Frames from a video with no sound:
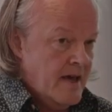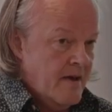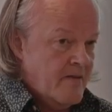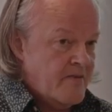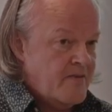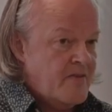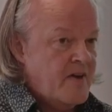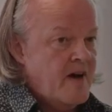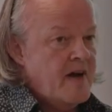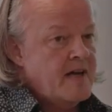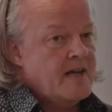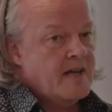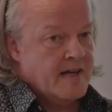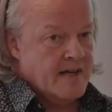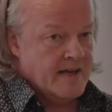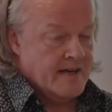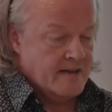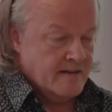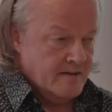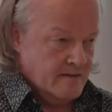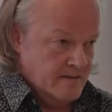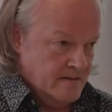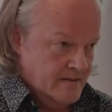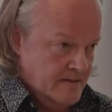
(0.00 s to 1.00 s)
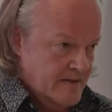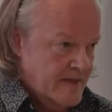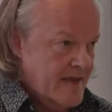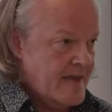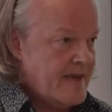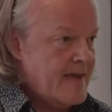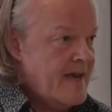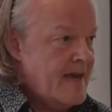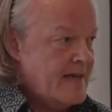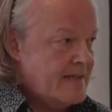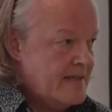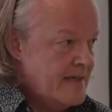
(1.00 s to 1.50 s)
Finally, they
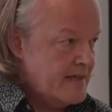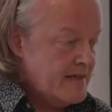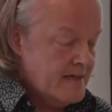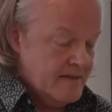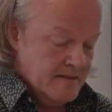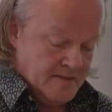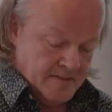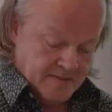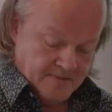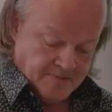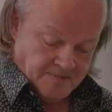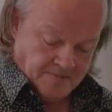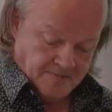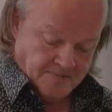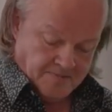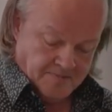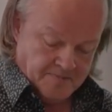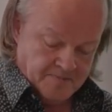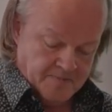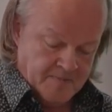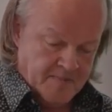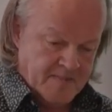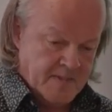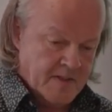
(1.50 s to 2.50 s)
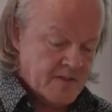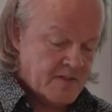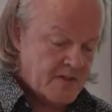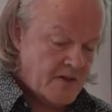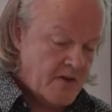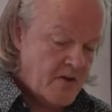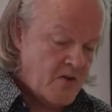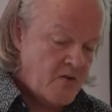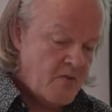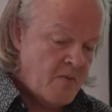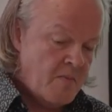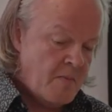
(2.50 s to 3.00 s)
get it.
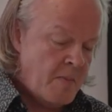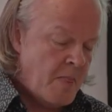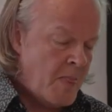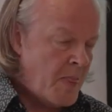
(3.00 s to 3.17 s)
So